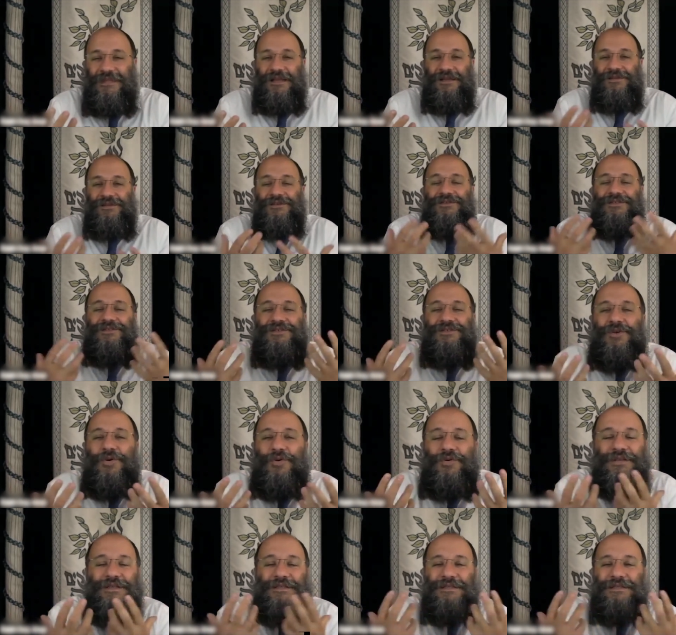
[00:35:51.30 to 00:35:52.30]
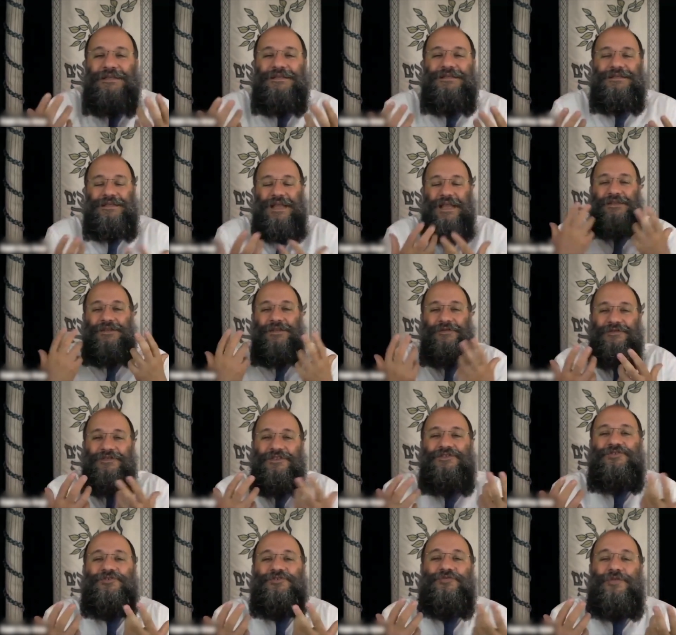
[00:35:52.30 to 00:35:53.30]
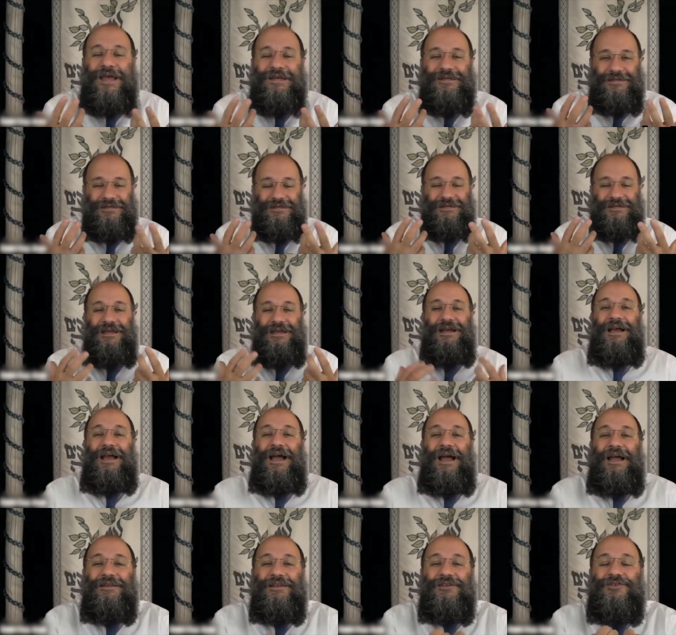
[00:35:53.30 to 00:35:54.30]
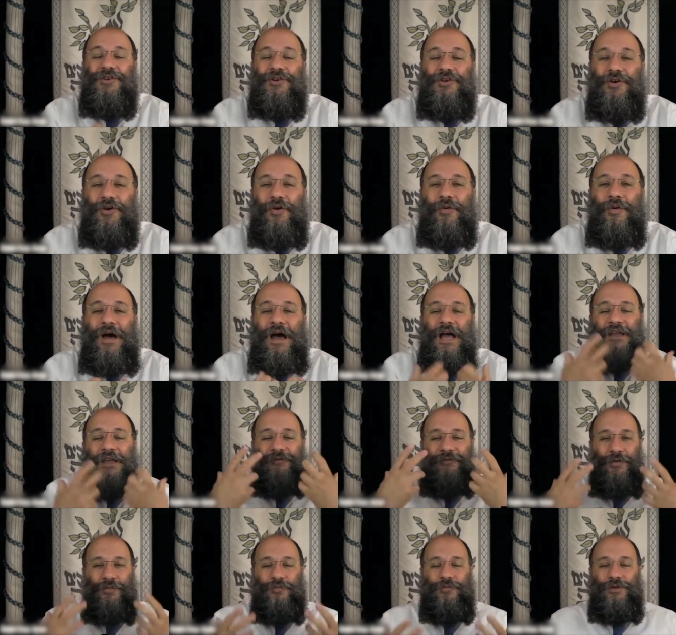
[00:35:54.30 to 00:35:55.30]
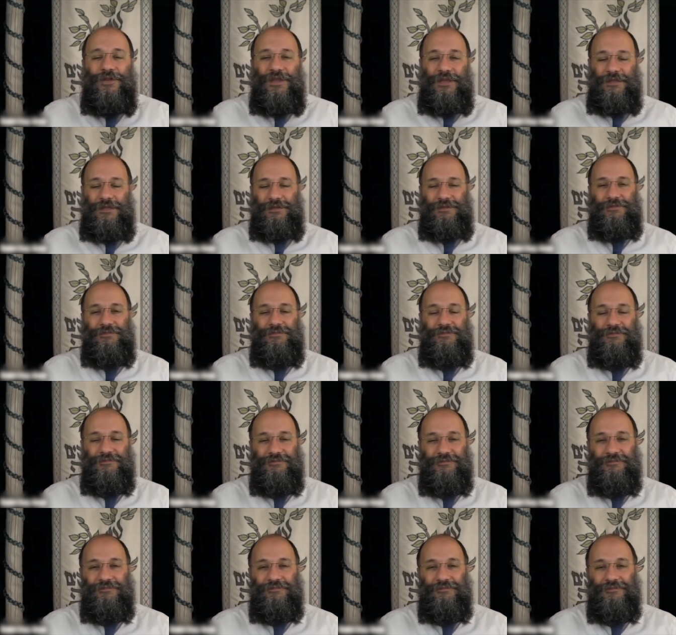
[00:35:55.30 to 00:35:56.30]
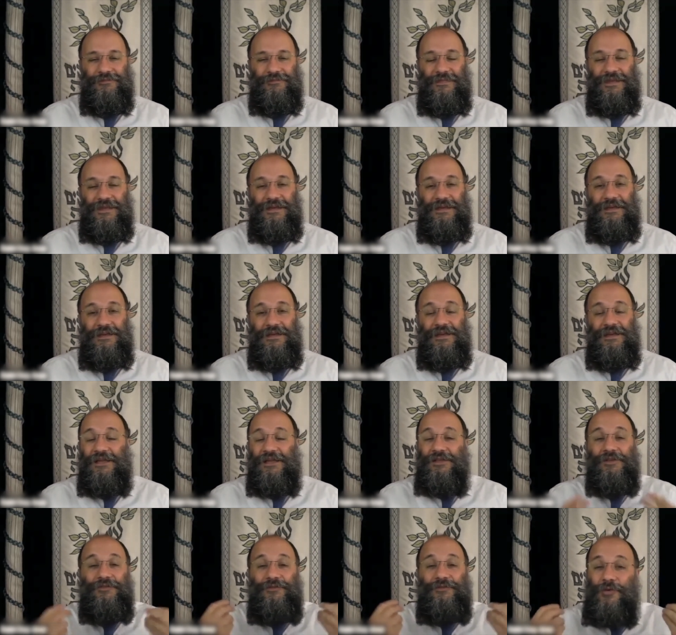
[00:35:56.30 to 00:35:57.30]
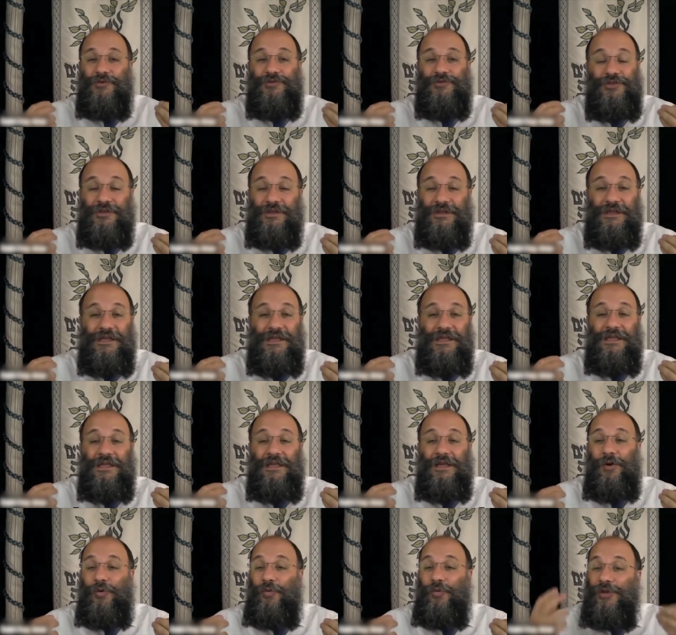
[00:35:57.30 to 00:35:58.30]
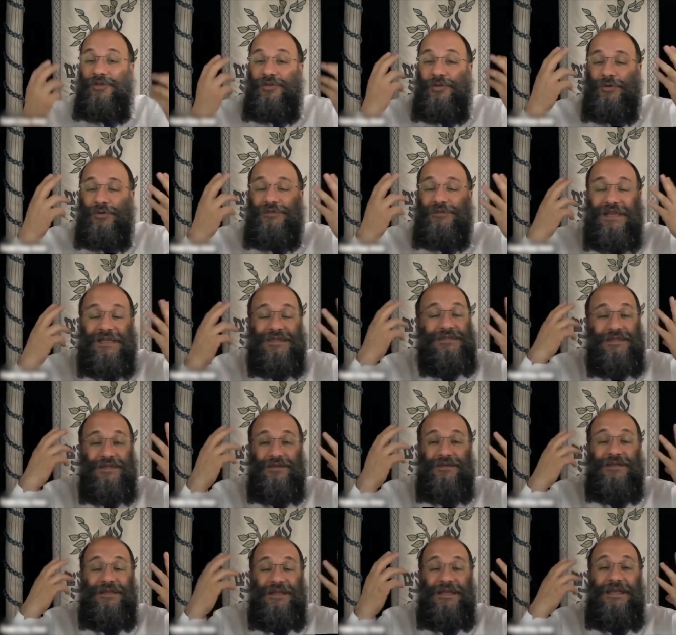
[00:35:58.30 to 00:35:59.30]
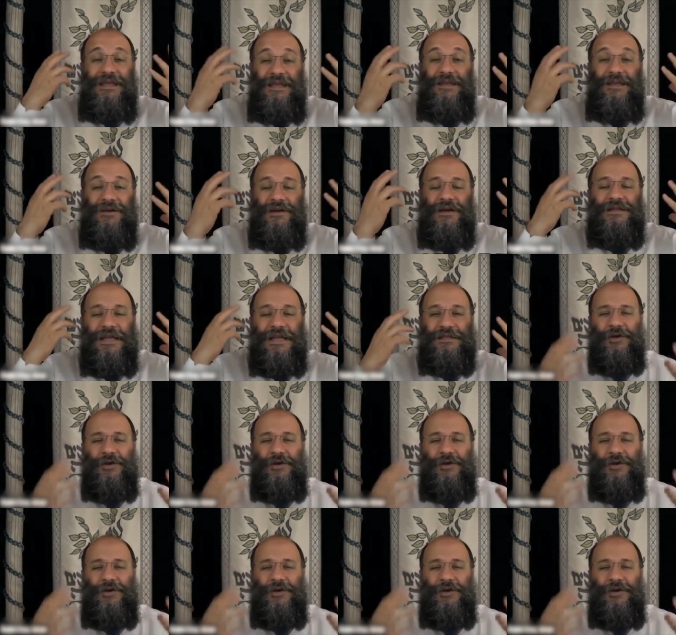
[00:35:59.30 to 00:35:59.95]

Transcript: the soul is in a state of distress, and there's a cry from within. And unfortunately, we don't necessarily hear that